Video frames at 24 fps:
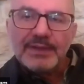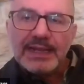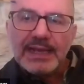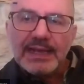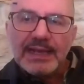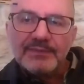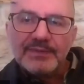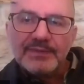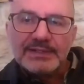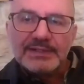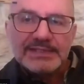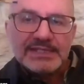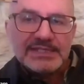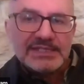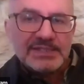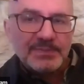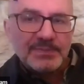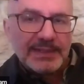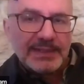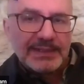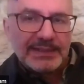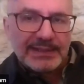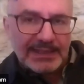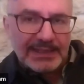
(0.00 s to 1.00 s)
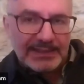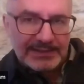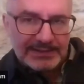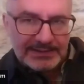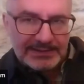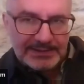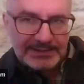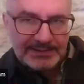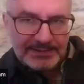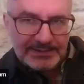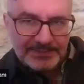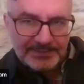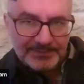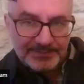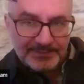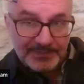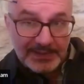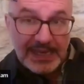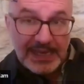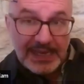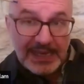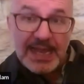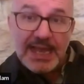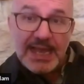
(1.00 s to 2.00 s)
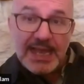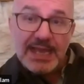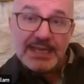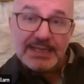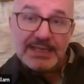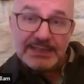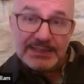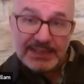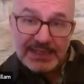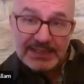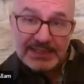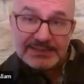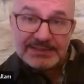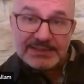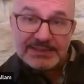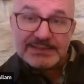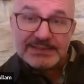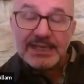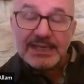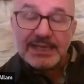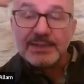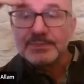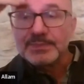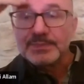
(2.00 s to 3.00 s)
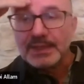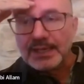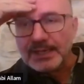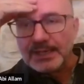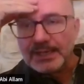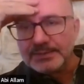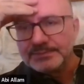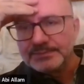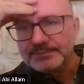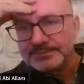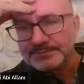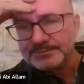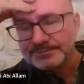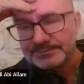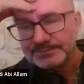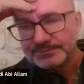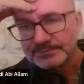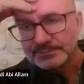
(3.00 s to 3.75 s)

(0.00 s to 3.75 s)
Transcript: having this mentality, and at the same time,